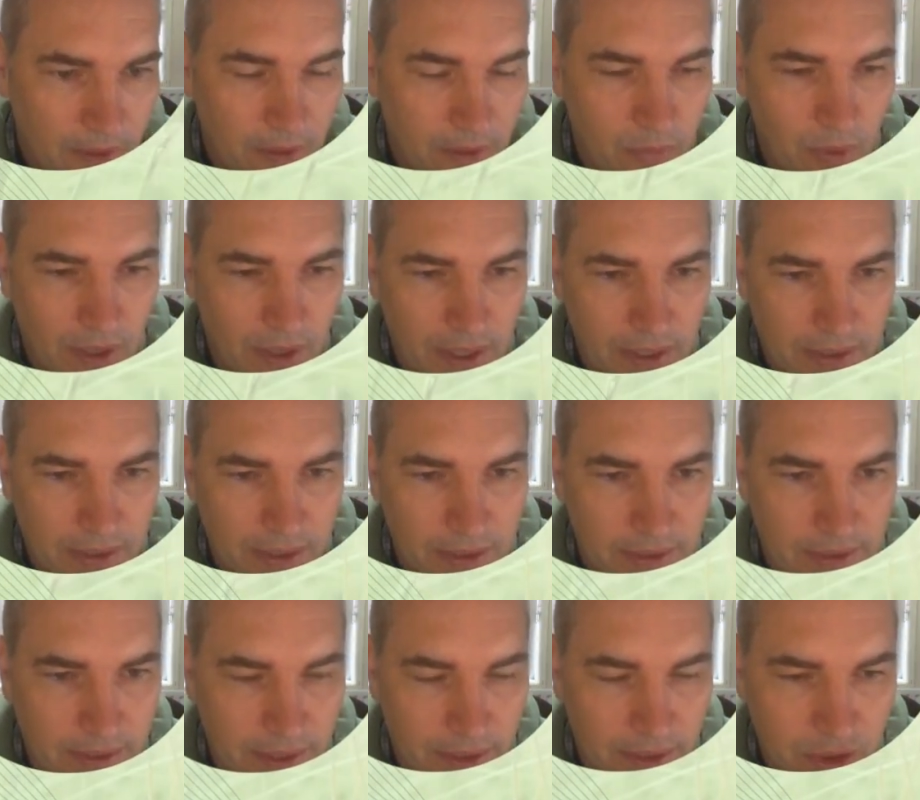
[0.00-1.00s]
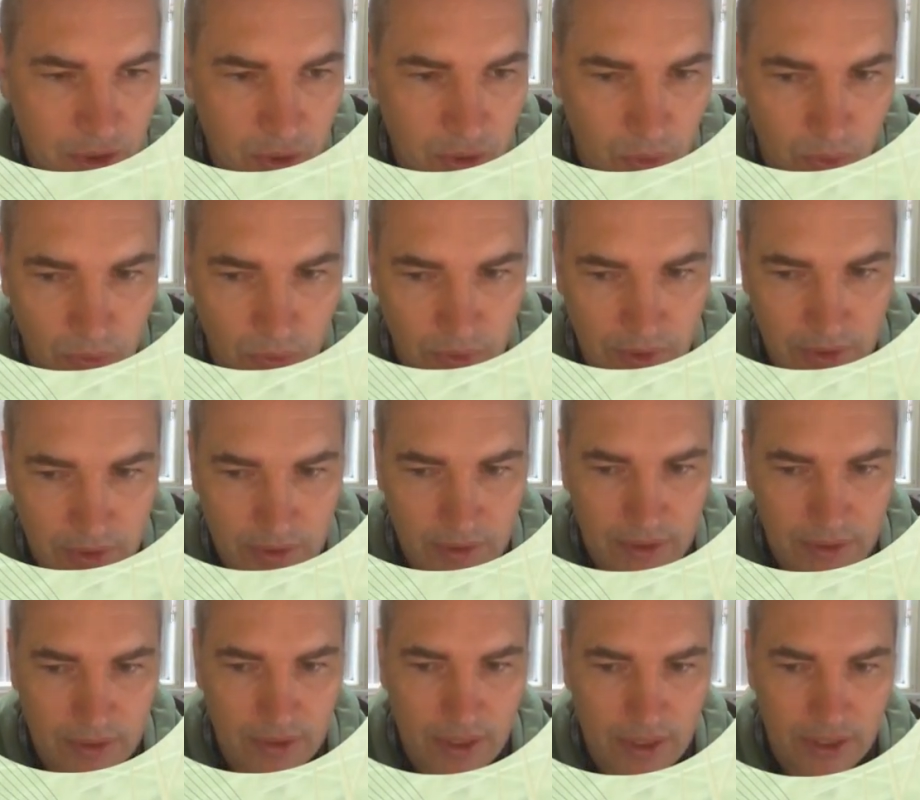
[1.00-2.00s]
And what I did there, so
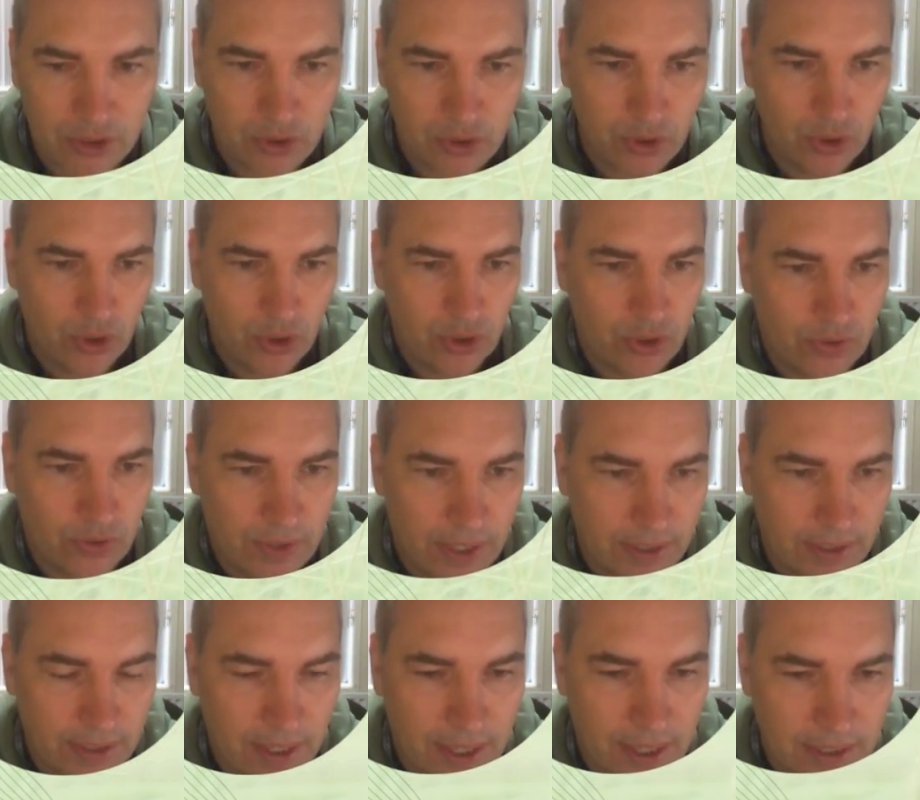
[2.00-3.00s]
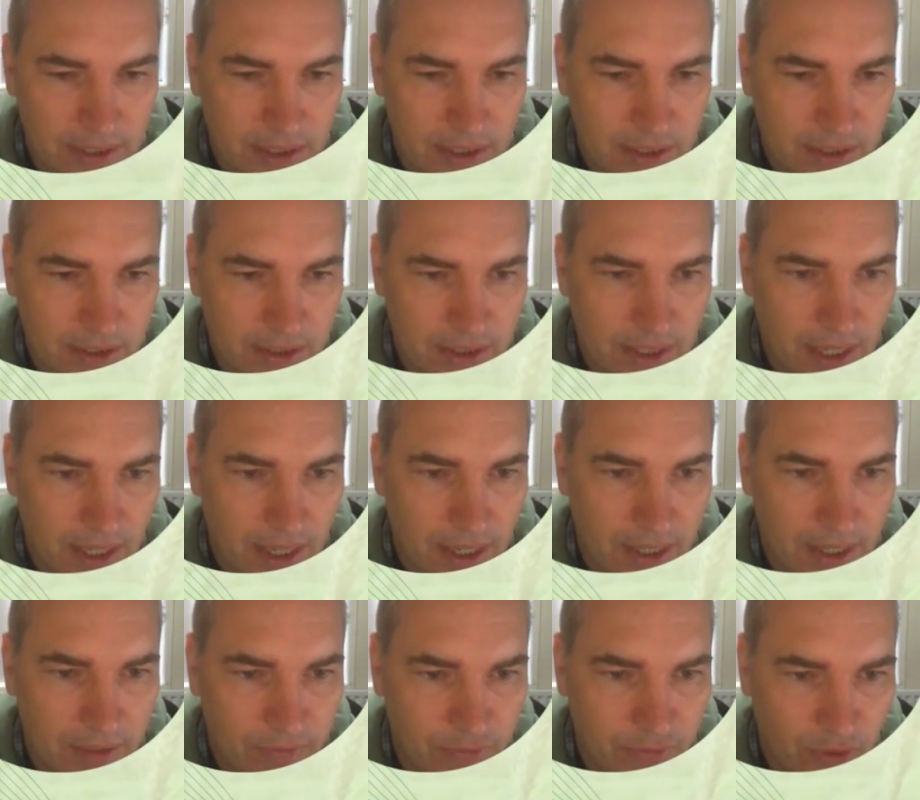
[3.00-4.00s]
as you look on that last
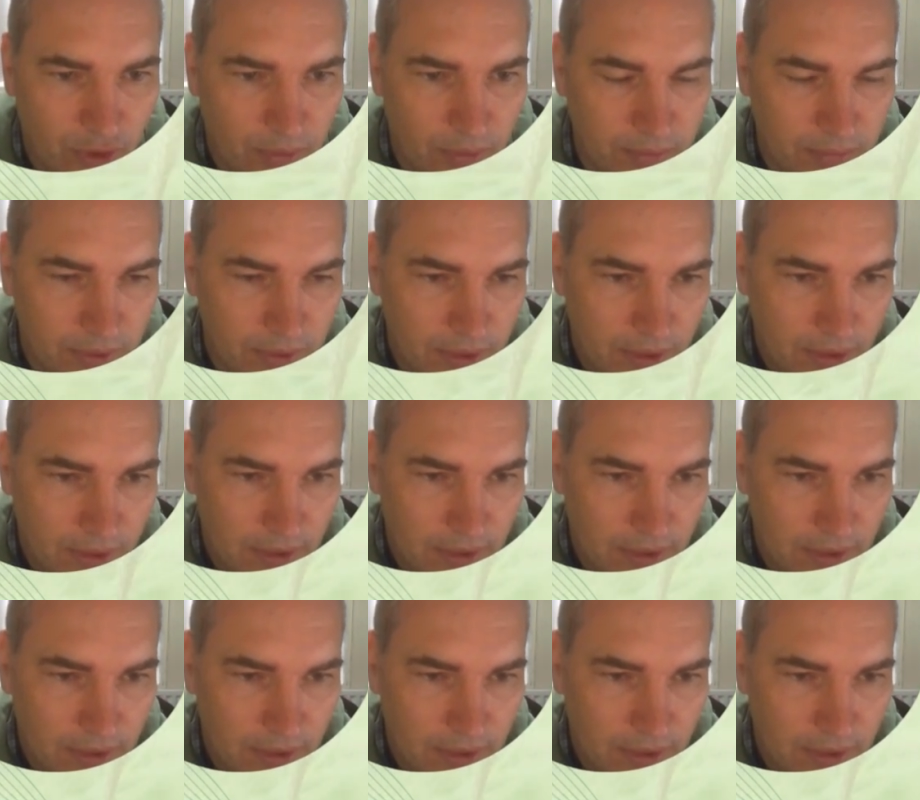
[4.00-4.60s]
slide, from